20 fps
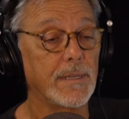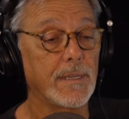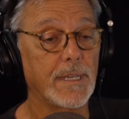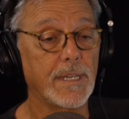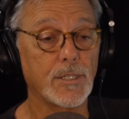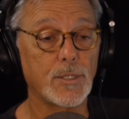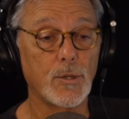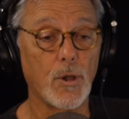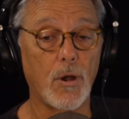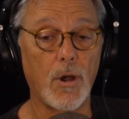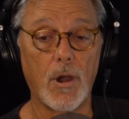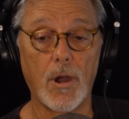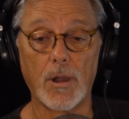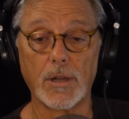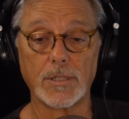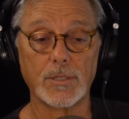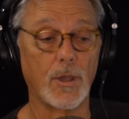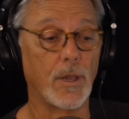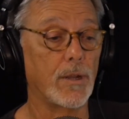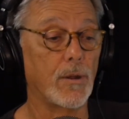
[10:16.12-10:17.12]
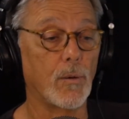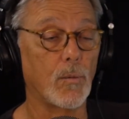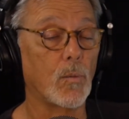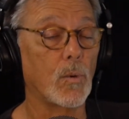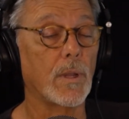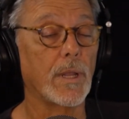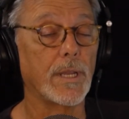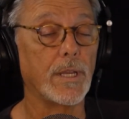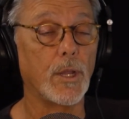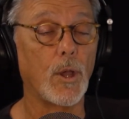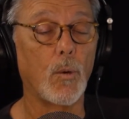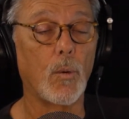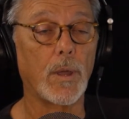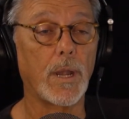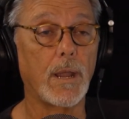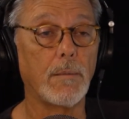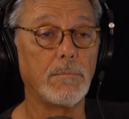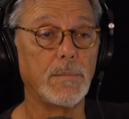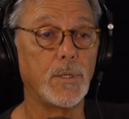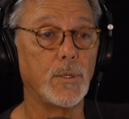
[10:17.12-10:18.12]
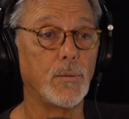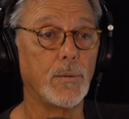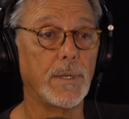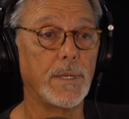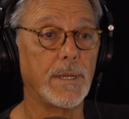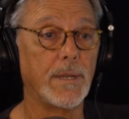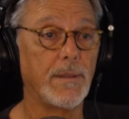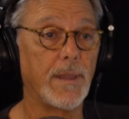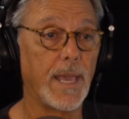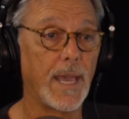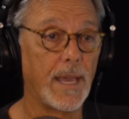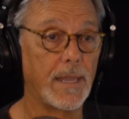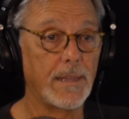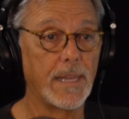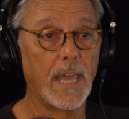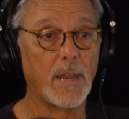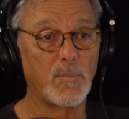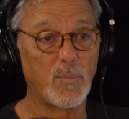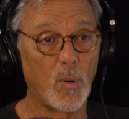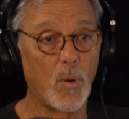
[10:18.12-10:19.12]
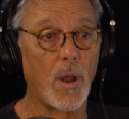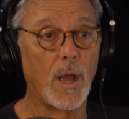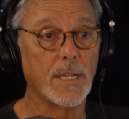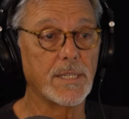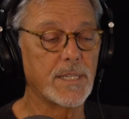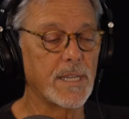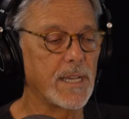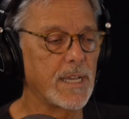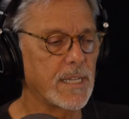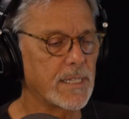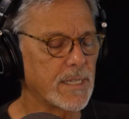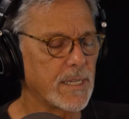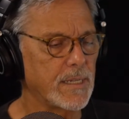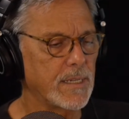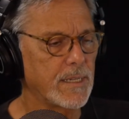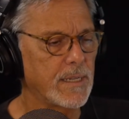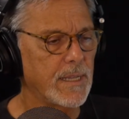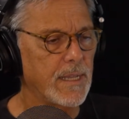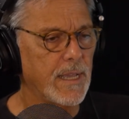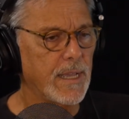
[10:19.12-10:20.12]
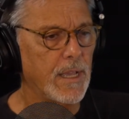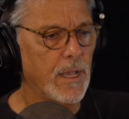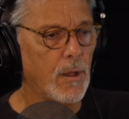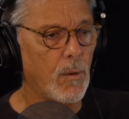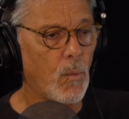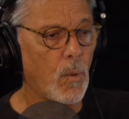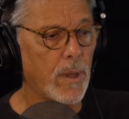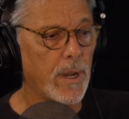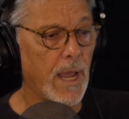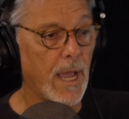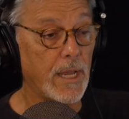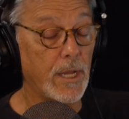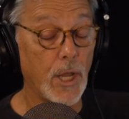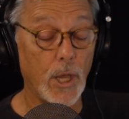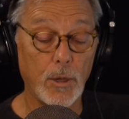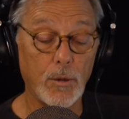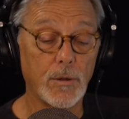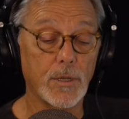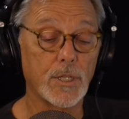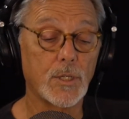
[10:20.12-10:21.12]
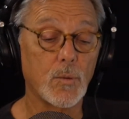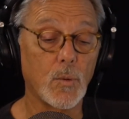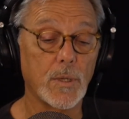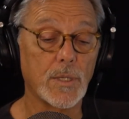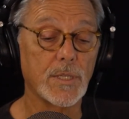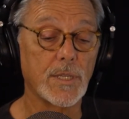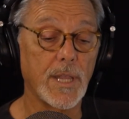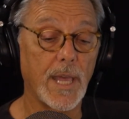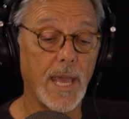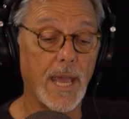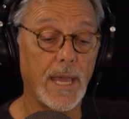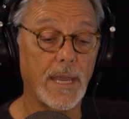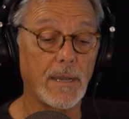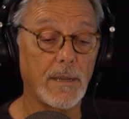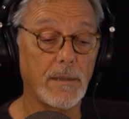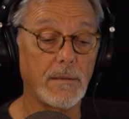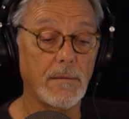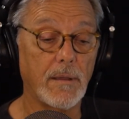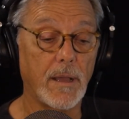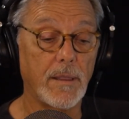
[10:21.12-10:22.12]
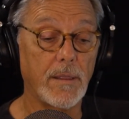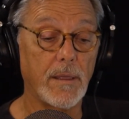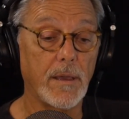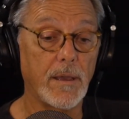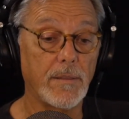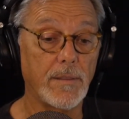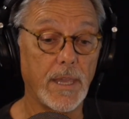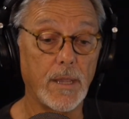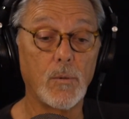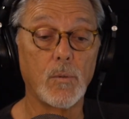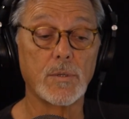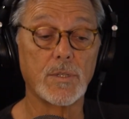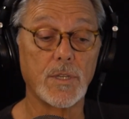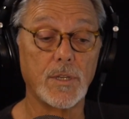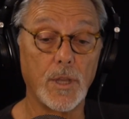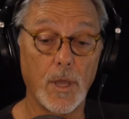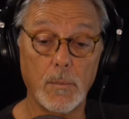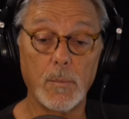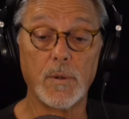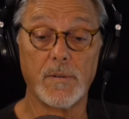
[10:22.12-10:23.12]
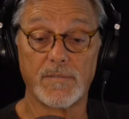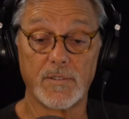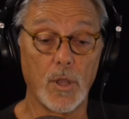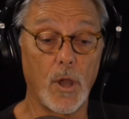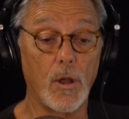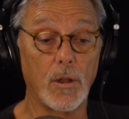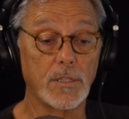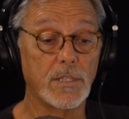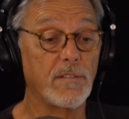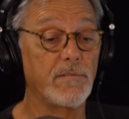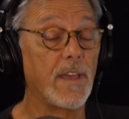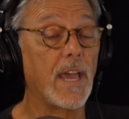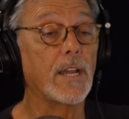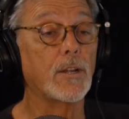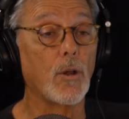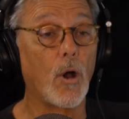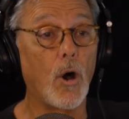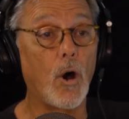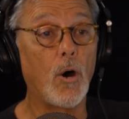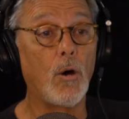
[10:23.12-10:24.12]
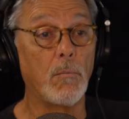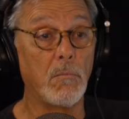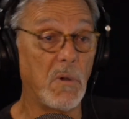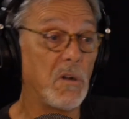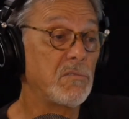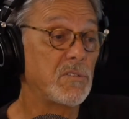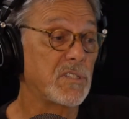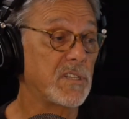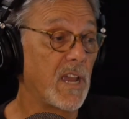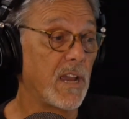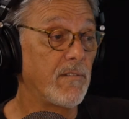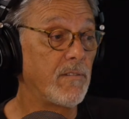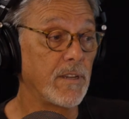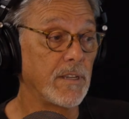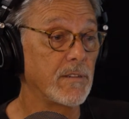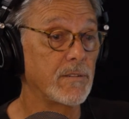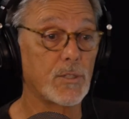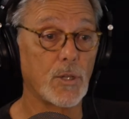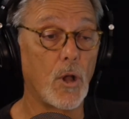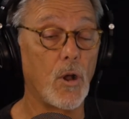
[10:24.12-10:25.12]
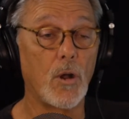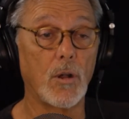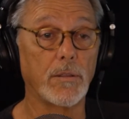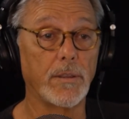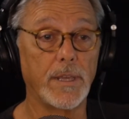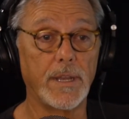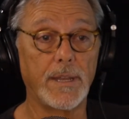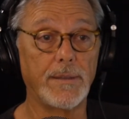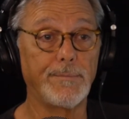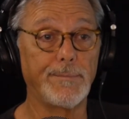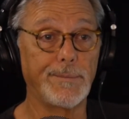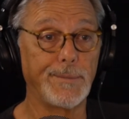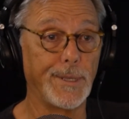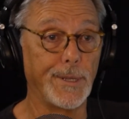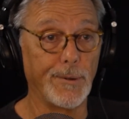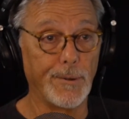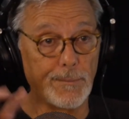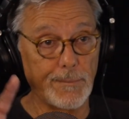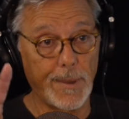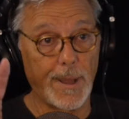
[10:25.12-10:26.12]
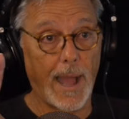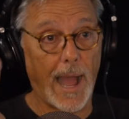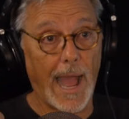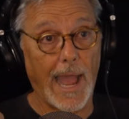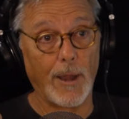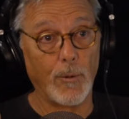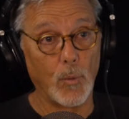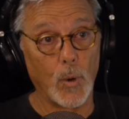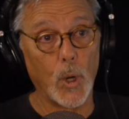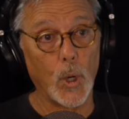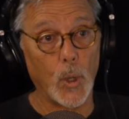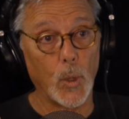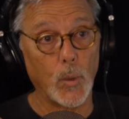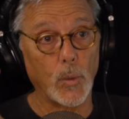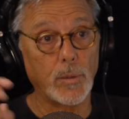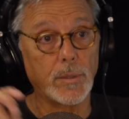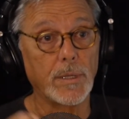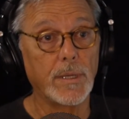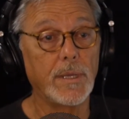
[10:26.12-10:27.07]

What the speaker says: guitar, so I don't really know what I'm doing in that process. And what I noticed was that there was a number of songs, in fact, almost every song that, you know, I wrote